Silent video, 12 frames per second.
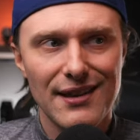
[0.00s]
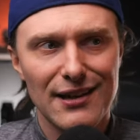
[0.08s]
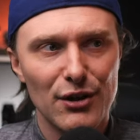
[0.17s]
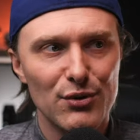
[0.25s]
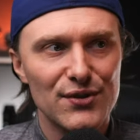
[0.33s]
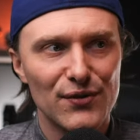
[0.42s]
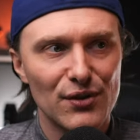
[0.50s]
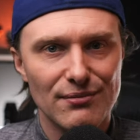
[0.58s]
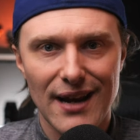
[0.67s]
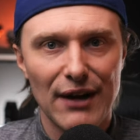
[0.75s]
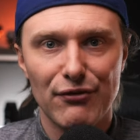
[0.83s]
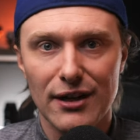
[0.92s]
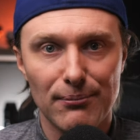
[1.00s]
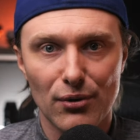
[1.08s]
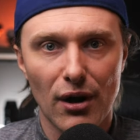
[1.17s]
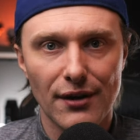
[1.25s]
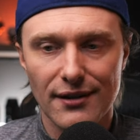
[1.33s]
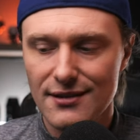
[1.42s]
I think it goes for every
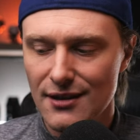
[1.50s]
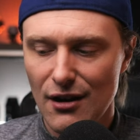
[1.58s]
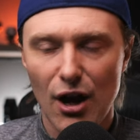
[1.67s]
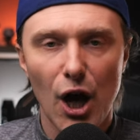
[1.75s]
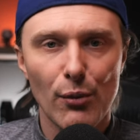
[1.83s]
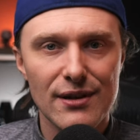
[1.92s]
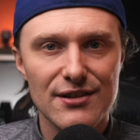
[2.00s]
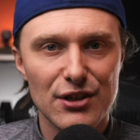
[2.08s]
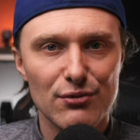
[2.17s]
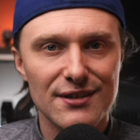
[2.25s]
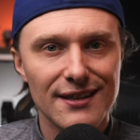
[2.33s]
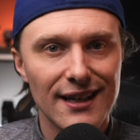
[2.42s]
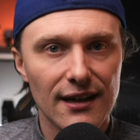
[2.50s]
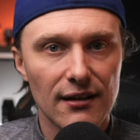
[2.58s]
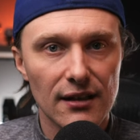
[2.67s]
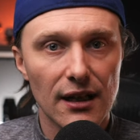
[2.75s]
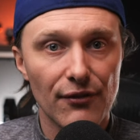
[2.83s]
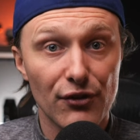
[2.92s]
product. Always use kit
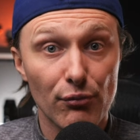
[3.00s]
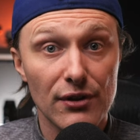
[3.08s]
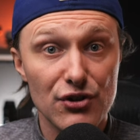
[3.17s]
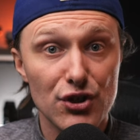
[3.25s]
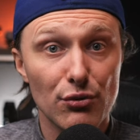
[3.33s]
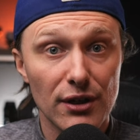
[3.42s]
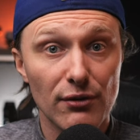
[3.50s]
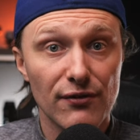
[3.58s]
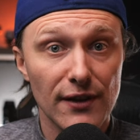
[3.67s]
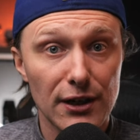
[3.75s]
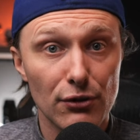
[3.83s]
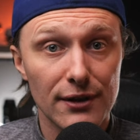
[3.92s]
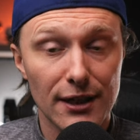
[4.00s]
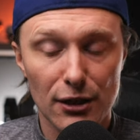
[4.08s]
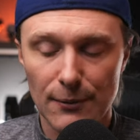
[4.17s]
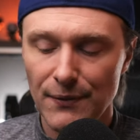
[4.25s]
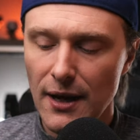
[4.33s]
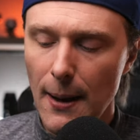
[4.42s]
gloves when shooting with video
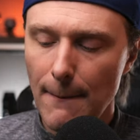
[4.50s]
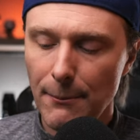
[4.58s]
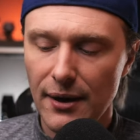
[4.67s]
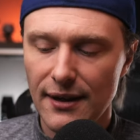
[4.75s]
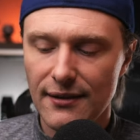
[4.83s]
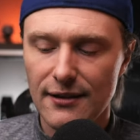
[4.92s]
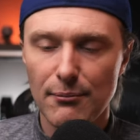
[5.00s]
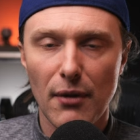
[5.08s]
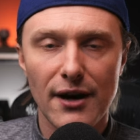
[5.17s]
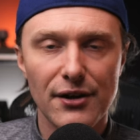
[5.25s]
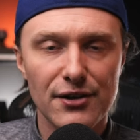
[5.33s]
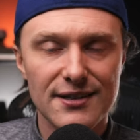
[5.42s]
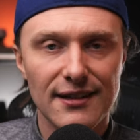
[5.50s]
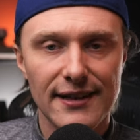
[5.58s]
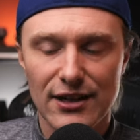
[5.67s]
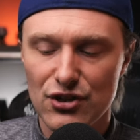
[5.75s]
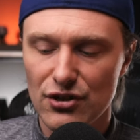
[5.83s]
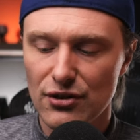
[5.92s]
gear. But the monitor
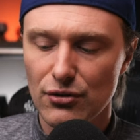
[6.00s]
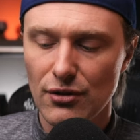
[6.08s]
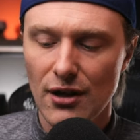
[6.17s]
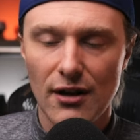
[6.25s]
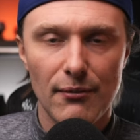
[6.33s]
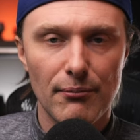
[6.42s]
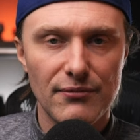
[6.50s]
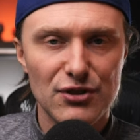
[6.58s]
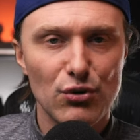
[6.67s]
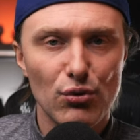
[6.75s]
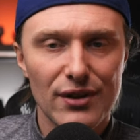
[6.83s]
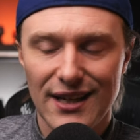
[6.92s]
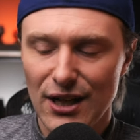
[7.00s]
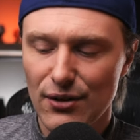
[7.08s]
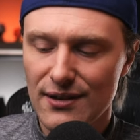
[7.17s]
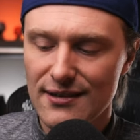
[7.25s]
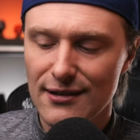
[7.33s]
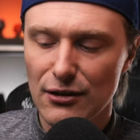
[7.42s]
selection tool here,
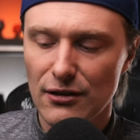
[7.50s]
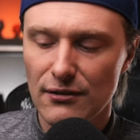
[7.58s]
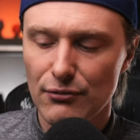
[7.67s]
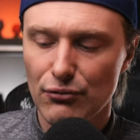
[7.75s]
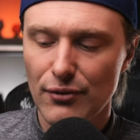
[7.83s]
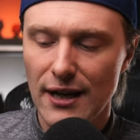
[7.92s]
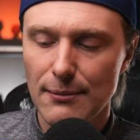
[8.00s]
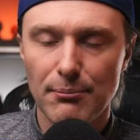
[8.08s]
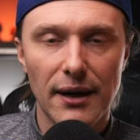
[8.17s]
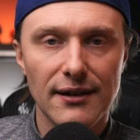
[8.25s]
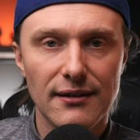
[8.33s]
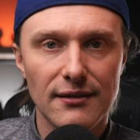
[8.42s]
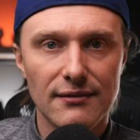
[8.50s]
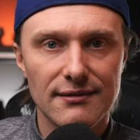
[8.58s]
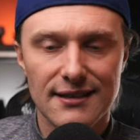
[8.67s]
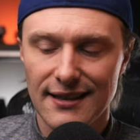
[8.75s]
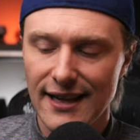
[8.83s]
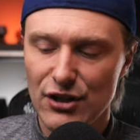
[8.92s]
this little red button
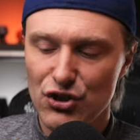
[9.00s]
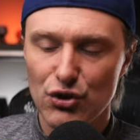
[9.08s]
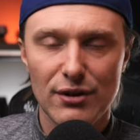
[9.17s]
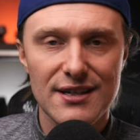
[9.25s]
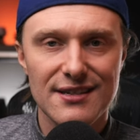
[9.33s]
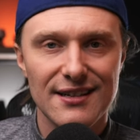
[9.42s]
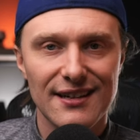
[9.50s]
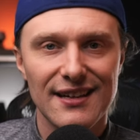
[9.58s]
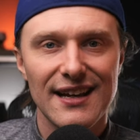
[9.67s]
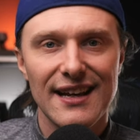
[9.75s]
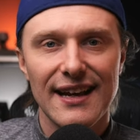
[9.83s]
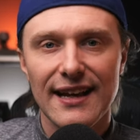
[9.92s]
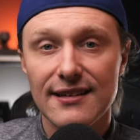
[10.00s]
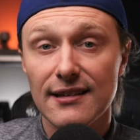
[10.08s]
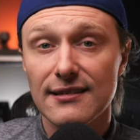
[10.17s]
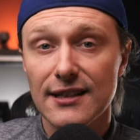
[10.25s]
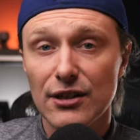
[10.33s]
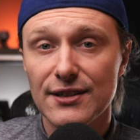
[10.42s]
slash joystick, is a
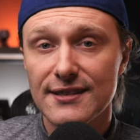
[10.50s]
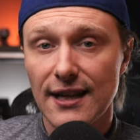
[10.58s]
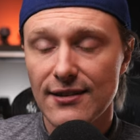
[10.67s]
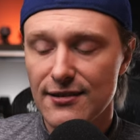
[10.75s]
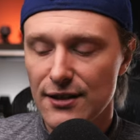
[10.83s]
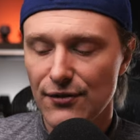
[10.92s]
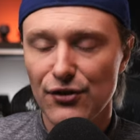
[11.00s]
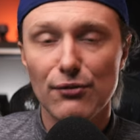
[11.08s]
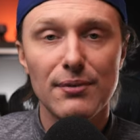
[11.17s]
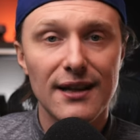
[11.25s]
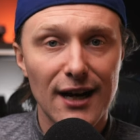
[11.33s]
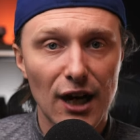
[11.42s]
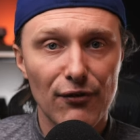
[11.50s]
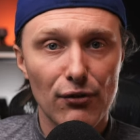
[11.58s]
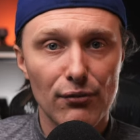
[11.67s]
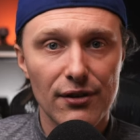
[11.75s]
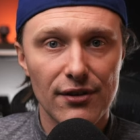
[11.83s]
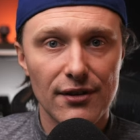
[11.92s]
little sensitive, so be careful
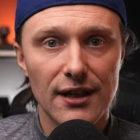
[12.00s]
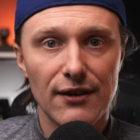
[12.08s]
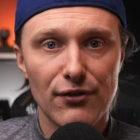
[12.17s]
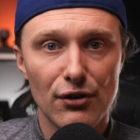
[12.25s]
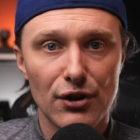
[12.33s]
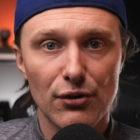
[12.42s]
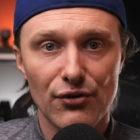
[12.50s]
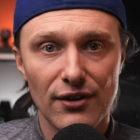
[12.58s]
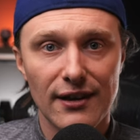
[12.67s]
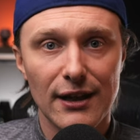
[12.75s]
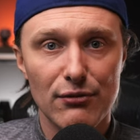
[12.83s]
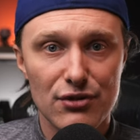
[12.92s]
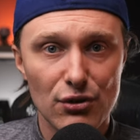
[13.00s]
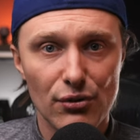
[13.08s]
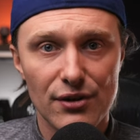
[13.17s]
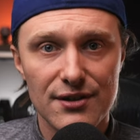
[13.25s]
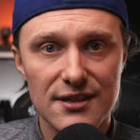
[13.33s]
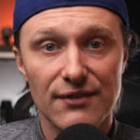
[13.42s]
with it if you're using it
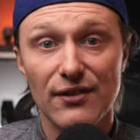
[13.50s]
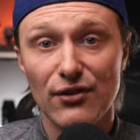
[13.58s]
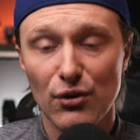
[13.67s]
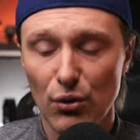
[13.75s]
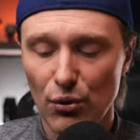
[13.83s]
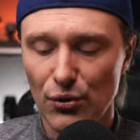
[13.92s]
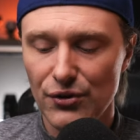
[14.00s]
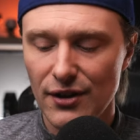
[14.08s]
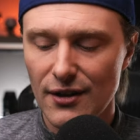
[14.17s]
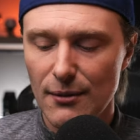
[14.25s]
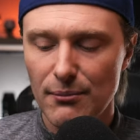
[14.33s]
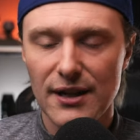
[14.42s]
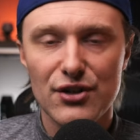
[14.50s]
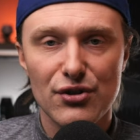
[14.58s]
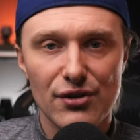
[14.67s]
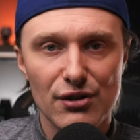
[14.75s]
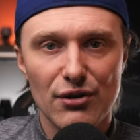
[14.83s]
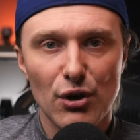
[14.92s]
outdoors. If it's cold, make
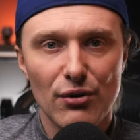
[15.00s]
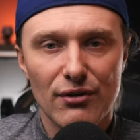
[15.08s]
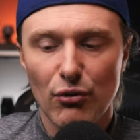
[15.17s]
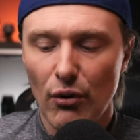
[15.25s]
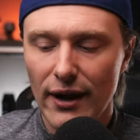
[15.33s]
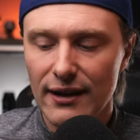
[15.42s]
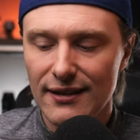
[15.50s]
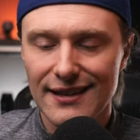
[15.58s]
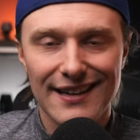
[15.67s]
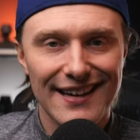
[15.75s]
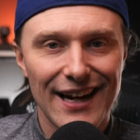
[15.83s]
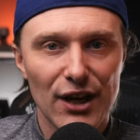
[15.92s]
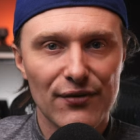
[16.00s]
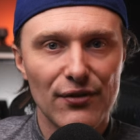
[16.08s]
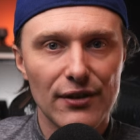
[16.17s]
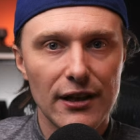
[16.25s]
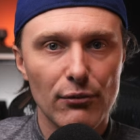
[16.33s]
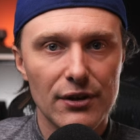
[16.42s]
sure you go quietly and
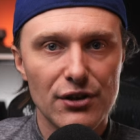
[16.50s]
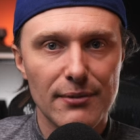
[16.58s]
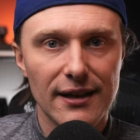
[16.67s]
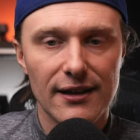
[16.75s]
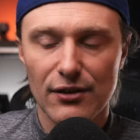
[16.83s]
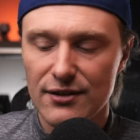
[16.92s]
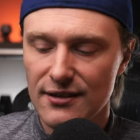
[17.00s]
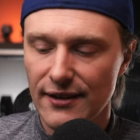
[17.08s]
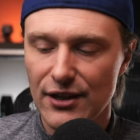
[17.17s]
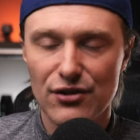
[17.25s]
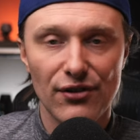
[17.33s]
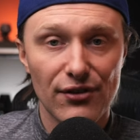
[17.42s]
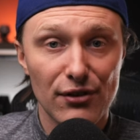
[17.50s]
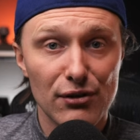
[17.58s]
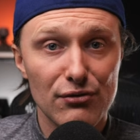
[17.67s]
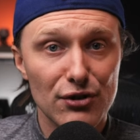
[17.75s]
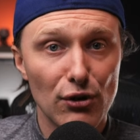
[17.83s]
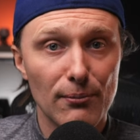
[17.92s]
carefully when you're making your selections so you
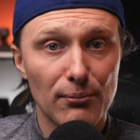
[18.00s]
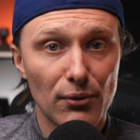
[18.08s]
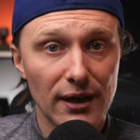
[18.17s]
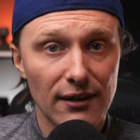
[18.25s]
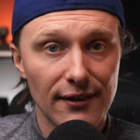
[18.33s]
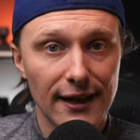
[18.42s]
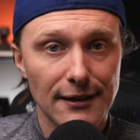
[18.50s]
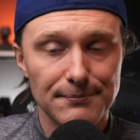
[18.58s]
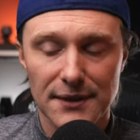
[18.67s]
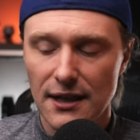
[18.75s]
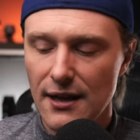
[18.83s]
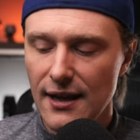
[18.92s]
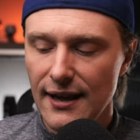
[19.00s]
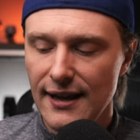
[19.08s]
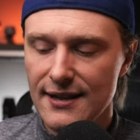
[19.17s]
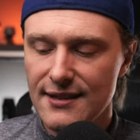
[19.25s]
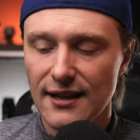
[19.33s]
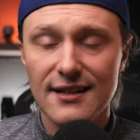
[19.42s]
don't break that.
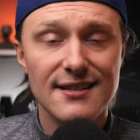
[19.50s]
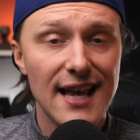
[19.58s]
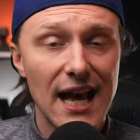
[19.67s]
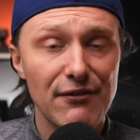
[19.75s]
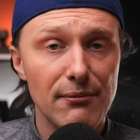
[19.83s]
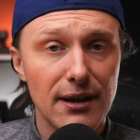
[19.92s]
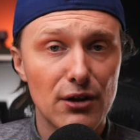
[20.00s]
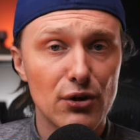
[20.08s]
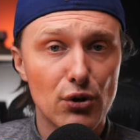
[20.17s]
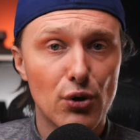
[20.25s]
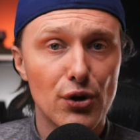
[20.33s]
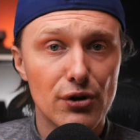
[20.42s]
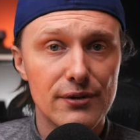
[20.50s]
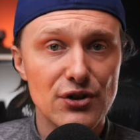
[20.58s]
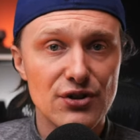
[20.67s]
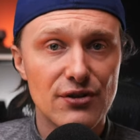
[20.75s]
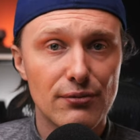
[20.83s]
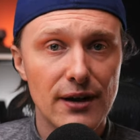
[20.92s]
It does have a metal quarter
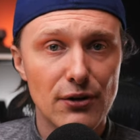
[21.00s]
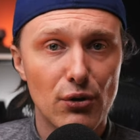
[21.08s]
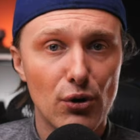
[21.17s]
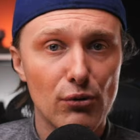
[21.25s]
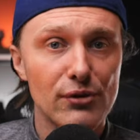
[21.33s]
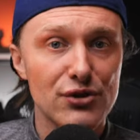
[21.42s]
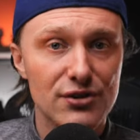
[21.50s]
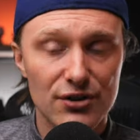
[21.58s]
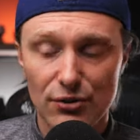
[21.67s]
inch thread hole, which is